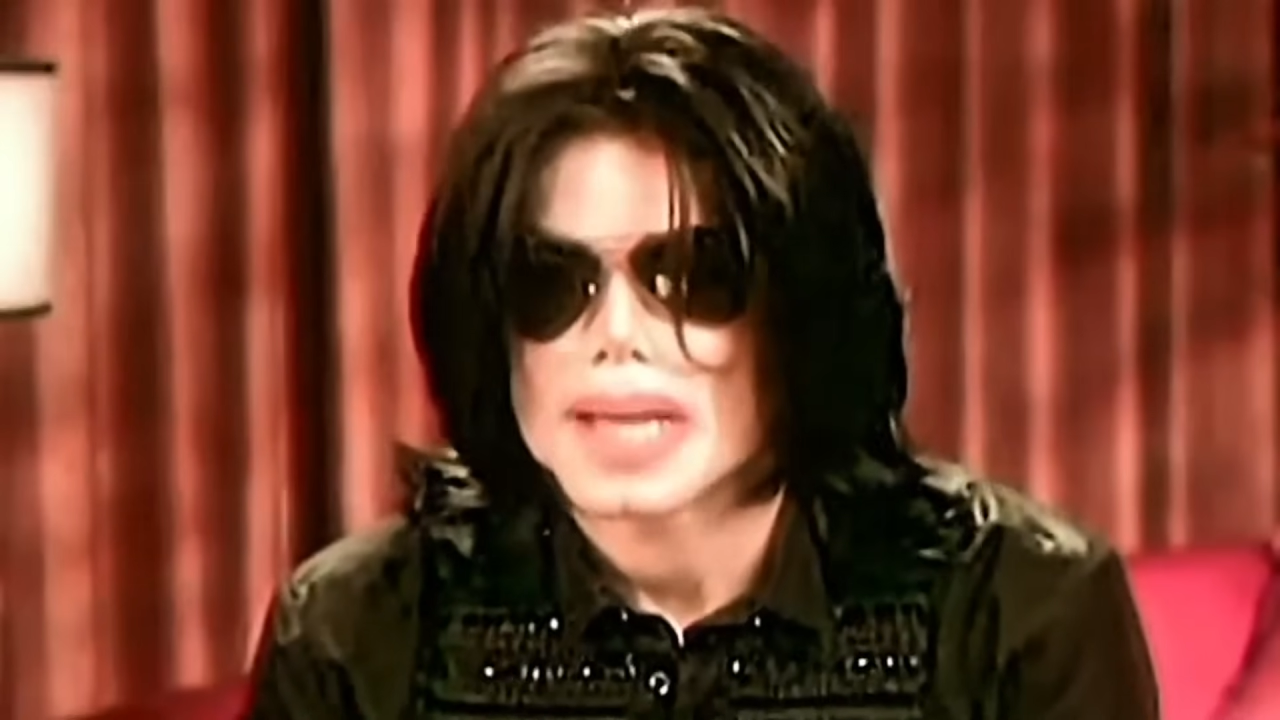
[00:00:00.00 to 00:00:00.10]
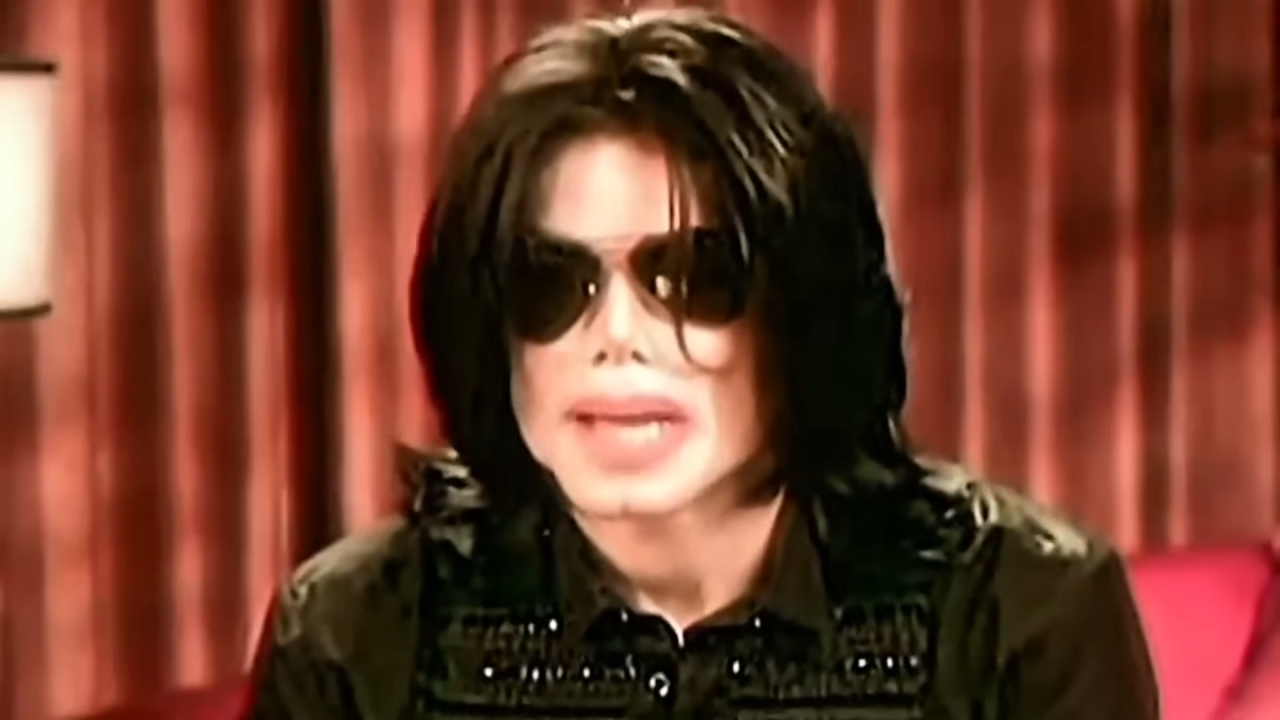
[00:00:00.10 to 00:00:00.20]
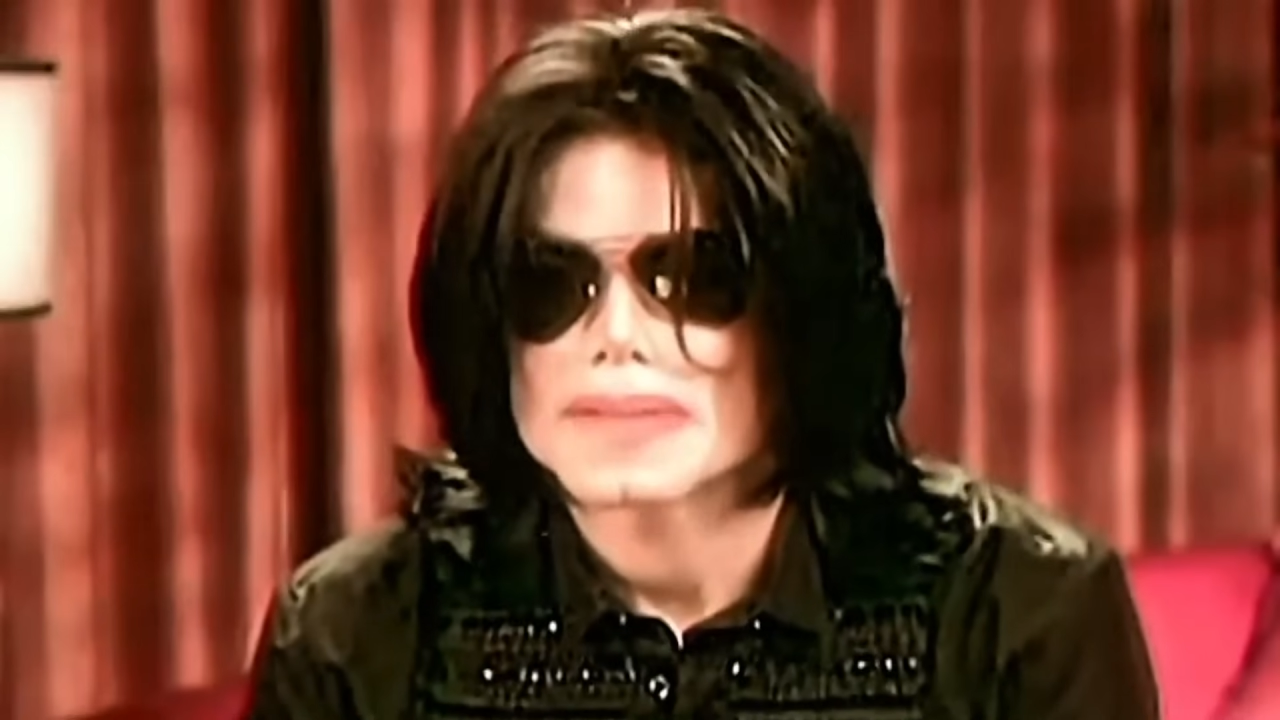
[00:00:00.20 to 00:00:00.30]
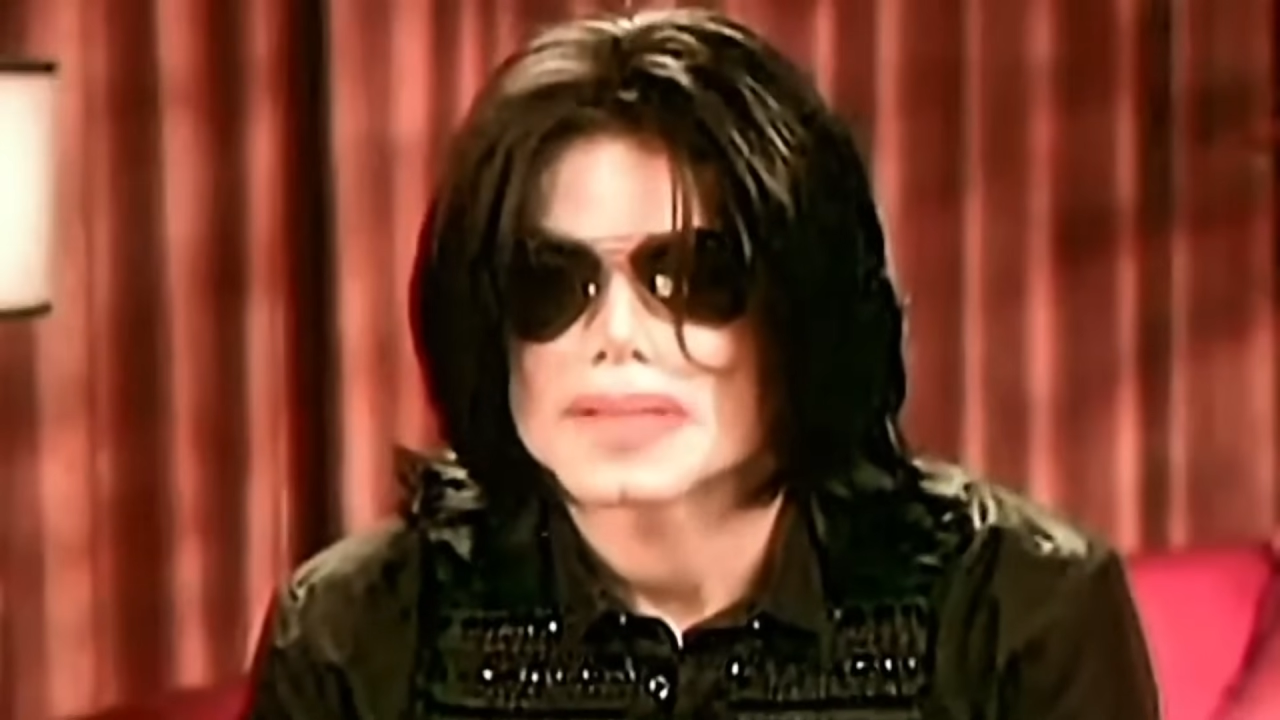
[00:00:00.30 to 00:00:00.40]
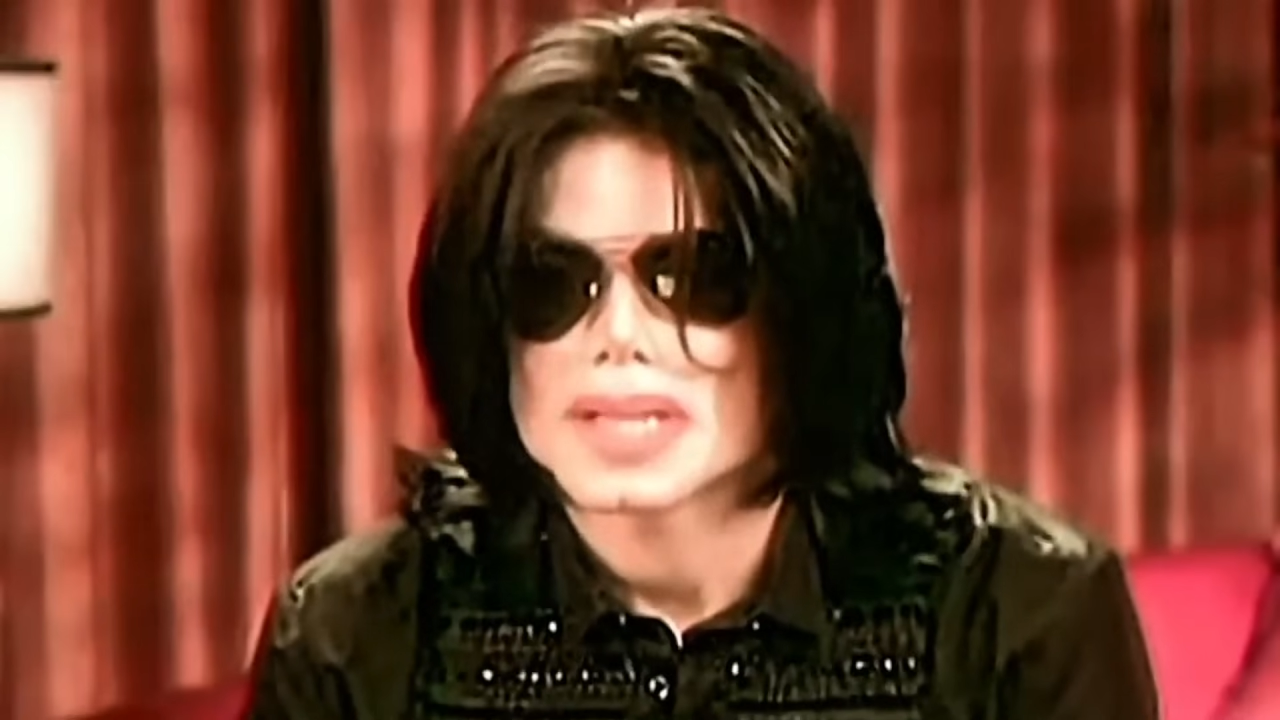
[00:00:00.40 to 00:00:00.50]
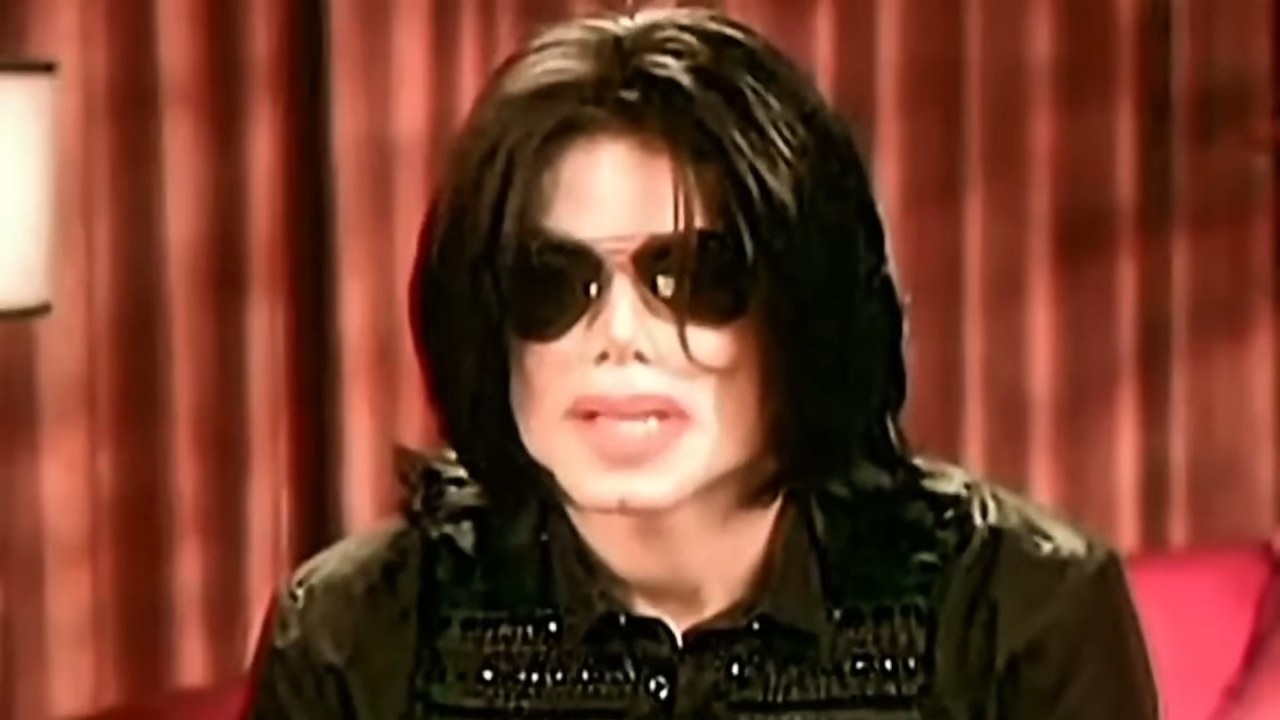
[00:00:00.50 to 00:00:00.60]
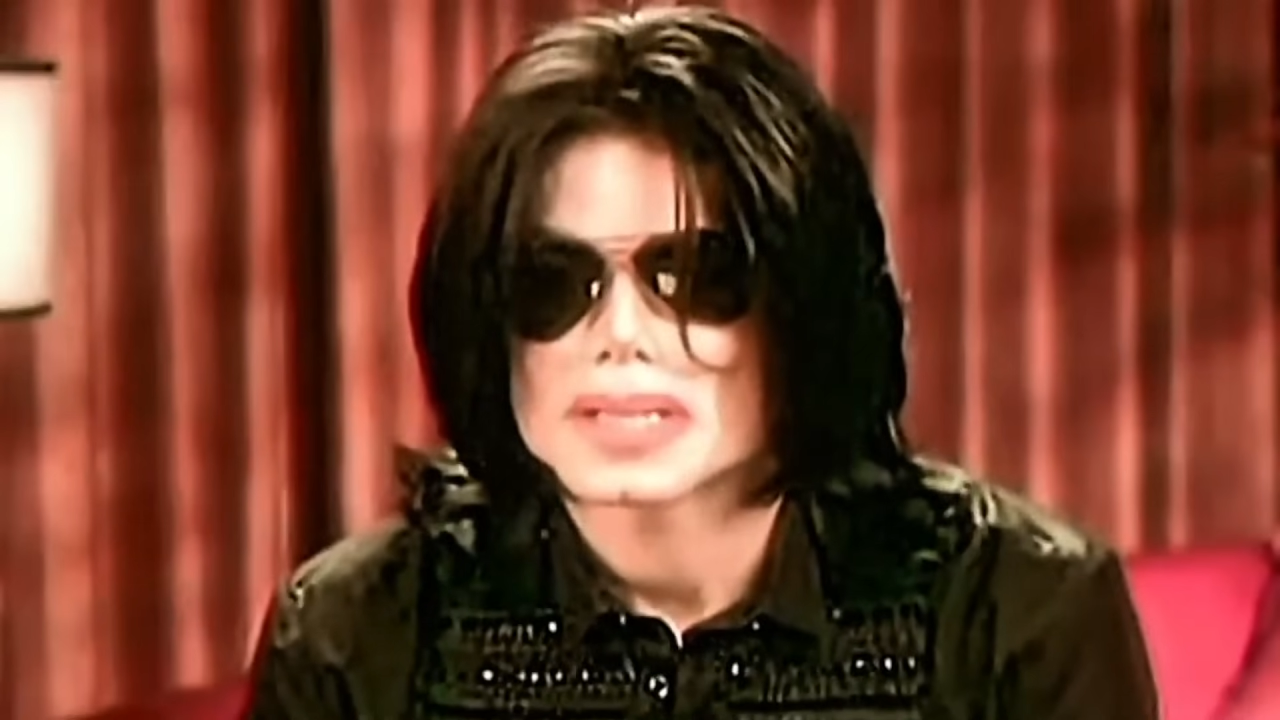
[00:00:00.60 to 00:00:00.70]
cut them